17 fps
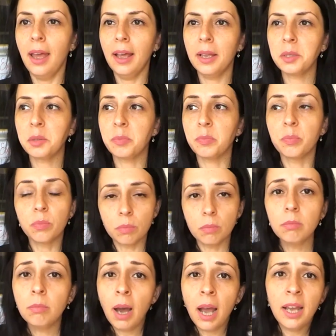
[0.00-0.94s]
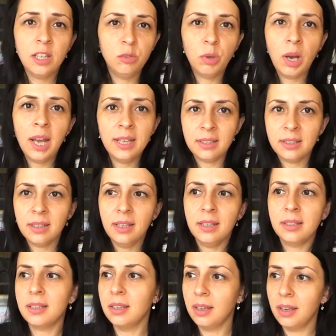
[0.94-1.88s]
And my advice is,